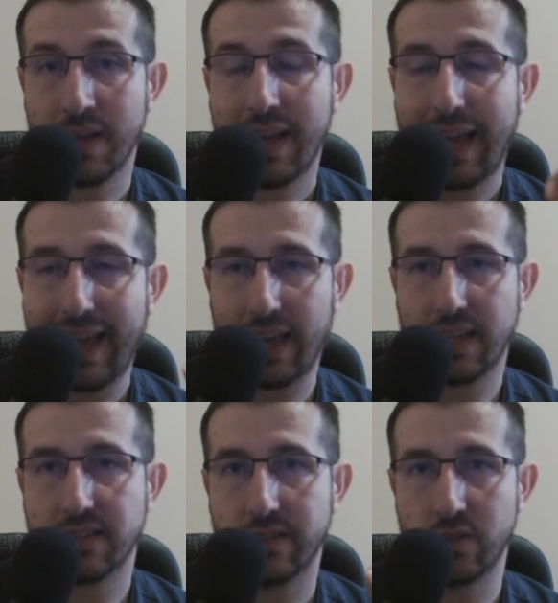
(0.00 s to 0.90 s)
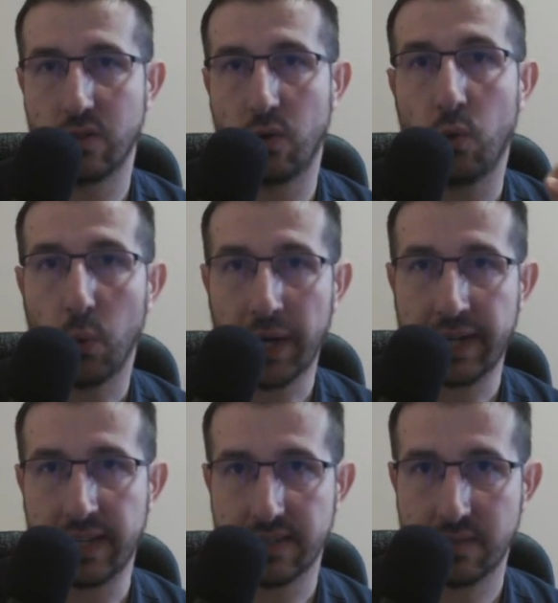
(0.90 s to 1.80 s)
has no
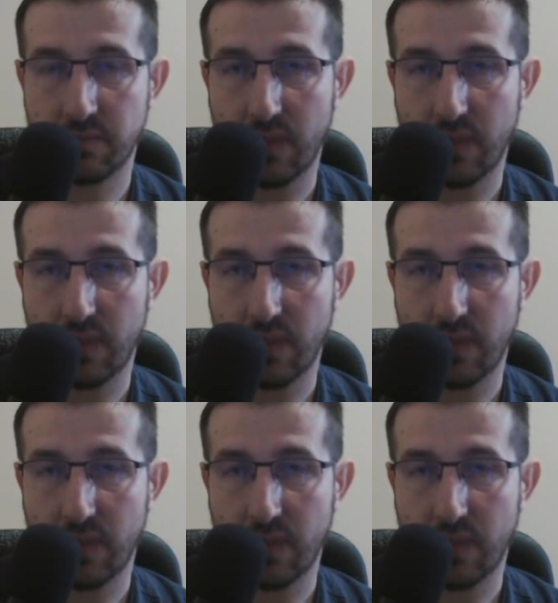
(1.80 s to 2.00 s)
weakness.